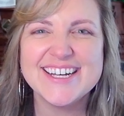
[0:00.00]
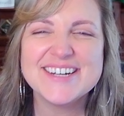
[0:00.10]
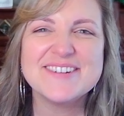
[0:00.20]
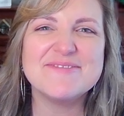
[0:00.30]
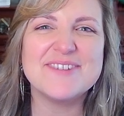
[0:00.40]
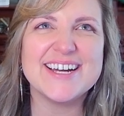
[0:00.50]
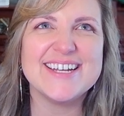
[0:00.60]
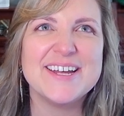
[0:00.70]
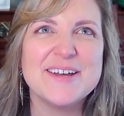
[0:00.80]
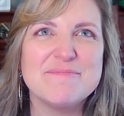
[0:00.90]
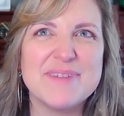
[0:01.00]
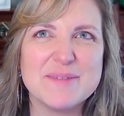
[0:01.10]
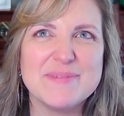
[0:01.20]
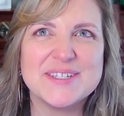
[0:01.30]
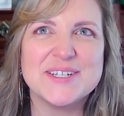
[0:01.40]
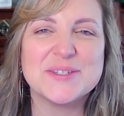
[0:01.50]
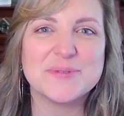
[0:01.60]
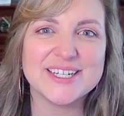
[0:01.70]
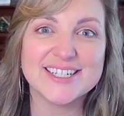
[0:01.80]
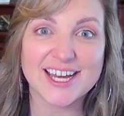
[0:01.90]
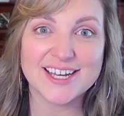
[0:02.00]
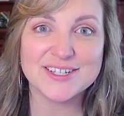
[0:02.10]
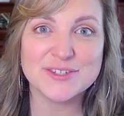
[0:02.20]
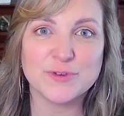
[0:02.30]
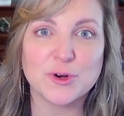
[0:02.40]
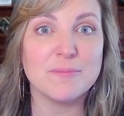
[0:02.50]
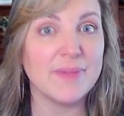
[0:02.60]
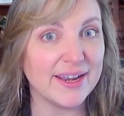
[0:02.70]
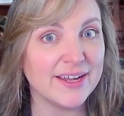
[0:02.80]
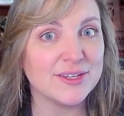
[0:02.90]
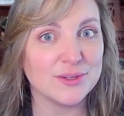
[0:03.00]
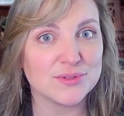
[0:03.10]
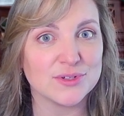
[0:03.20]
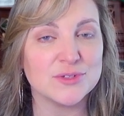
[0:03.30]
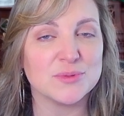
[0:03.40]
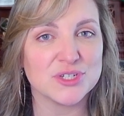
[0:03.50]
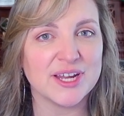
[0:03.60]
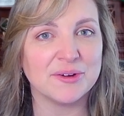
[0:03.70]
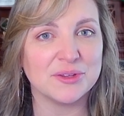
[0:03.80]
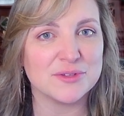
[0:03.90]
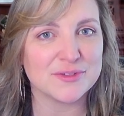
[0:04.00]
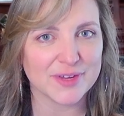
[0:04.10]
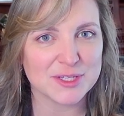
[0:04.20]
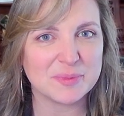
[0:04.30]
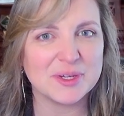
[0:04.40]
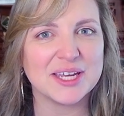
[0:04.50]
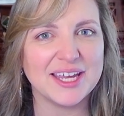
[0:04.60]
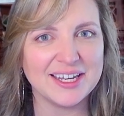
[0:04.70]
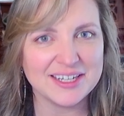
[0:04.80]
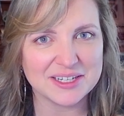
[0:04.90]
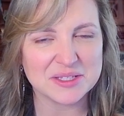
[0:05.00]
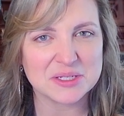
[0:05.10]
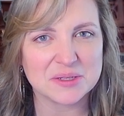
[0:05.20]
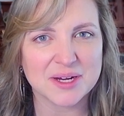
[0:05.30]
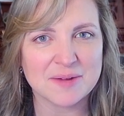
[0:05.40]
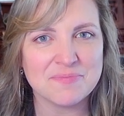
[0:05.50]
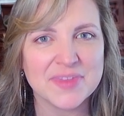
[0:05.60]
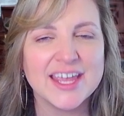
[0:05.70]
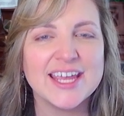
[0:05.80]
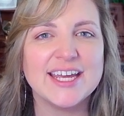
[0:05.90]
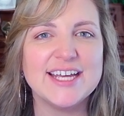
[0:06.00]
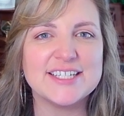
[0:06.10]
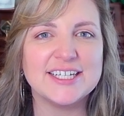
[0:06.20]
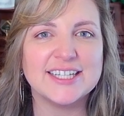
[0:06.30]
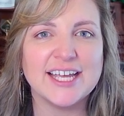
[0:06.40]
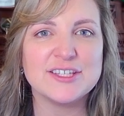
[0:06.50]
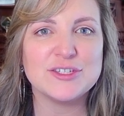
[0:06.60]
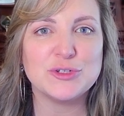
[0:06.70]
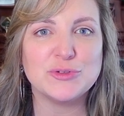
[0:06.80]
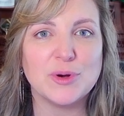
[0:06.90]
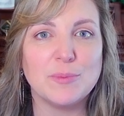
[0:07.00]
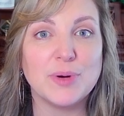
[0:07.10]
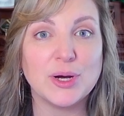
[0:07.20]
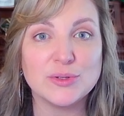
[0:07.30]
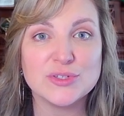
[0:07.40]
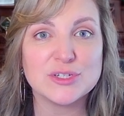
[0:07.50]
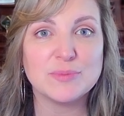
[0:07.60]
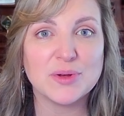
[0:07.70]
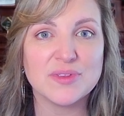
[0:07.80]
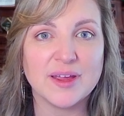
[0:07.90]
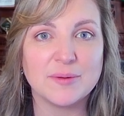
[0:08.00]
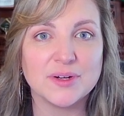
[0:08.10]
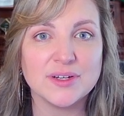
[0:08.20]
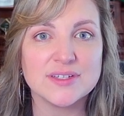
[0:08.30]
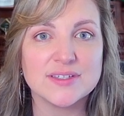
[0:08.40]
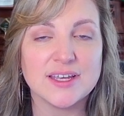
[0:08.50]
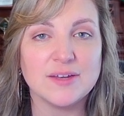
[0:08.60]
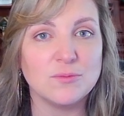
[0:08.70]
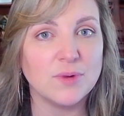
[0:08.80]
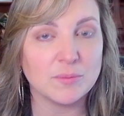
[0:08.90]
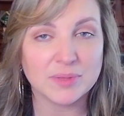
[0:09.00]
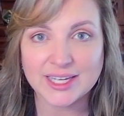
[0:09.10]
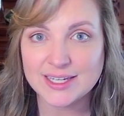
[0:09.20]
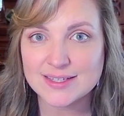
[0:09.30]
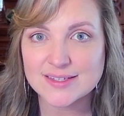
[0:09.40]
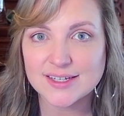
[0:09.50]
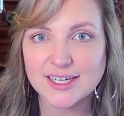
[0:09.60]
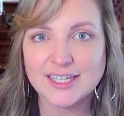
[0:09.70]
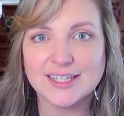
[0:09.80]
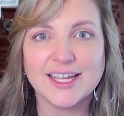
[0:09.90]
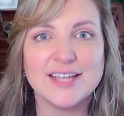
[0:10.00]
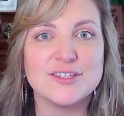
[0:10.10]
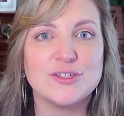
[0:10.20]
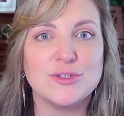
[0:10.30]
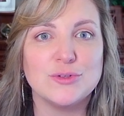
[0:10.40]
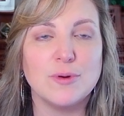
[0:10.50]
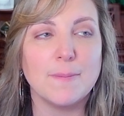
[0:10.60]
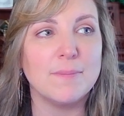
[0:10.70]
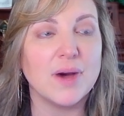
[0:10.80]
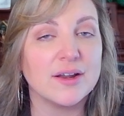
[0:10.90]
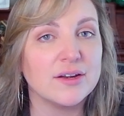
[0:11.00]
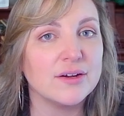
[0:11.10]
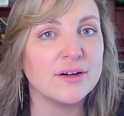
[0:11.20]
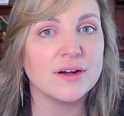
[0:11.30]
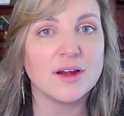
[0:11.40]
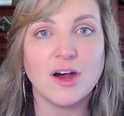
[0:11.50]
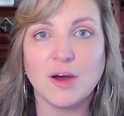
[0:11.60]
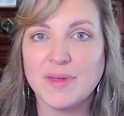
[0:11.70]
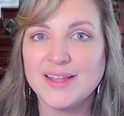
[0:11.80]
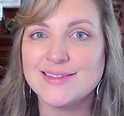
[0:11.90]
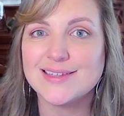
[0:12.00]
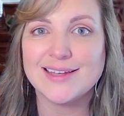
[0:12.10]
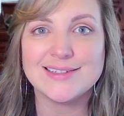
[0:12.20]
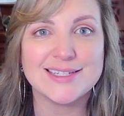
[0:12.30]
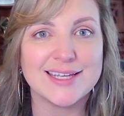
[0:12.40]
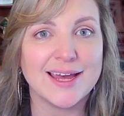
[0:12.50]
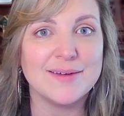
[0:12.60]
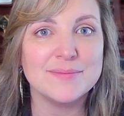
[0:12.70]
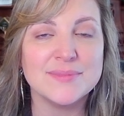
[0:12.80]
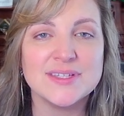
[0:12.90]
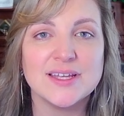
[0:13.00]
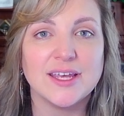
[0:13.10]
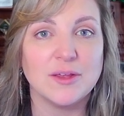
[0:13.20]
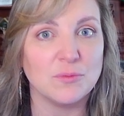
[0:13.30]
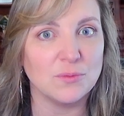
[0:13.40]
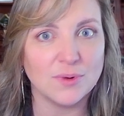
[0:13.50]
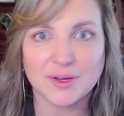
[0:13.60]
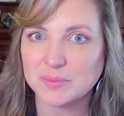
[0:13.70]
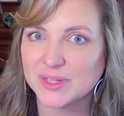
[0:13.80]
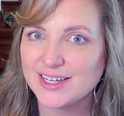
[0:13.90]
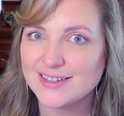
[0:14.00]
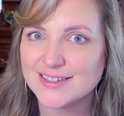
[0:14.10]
What Meta Business Suite does for Meta users, which now includes Facebook and Instagram, is it lets you post to both networks in one place. It lets you monitor comments and DMs in one place,